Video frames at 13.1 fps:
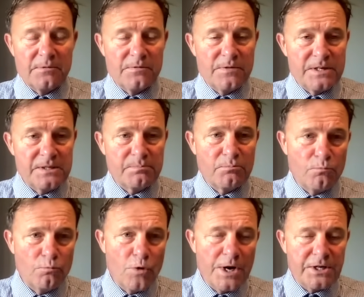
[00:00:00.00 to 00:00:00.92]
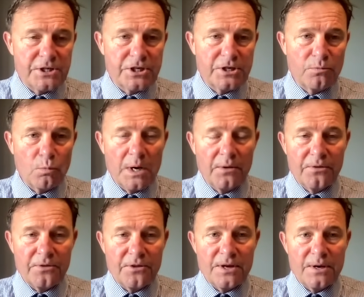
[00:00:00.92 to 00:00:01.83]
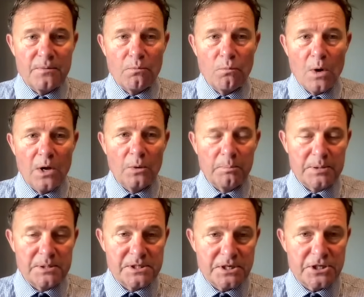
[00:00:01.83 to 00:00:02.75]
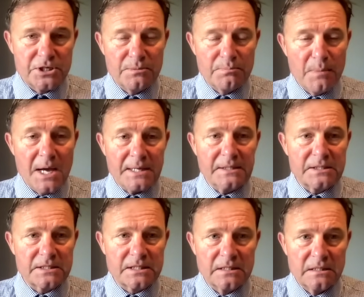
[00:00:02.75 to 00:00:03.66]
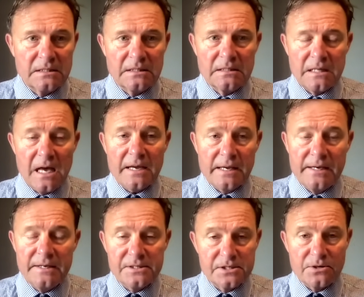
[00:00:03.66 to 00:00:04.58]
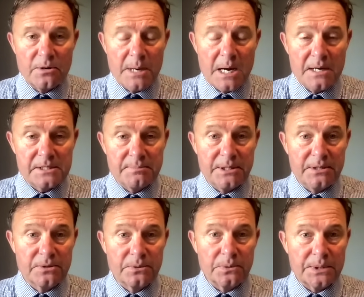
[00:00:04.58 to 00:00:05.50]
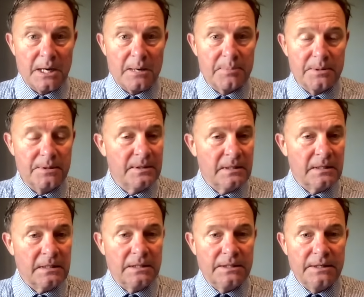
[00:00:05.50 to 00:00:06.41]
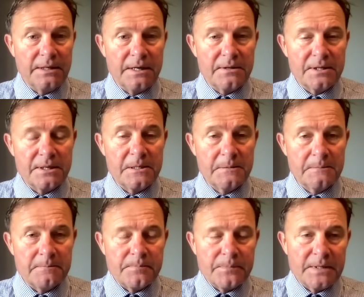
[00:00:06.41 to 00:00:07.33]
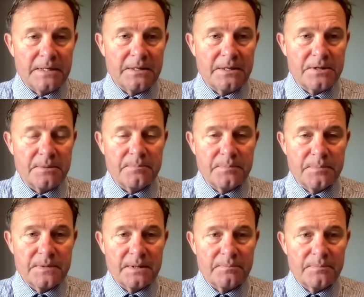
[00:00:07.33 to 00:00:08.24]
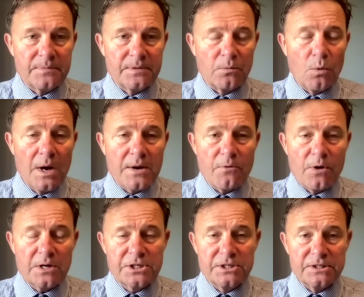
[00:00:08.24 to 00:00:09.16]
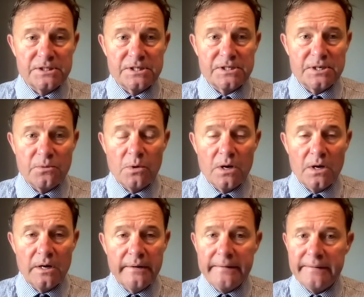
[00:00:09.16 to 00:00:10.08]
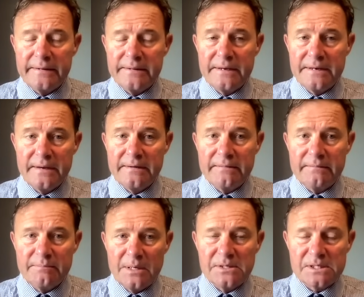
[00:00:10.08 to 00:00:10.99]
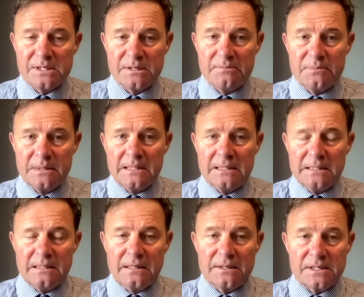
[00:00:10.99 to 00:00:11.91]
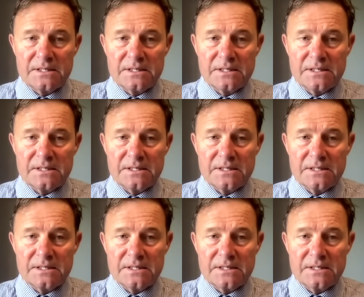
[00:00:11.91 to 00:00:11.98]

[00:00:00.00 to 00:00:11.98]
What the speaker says: his rich and wealthy and well-positioned mates, their kids are about to be called up. And, you know, the white Russians, as it were, you know, most of them like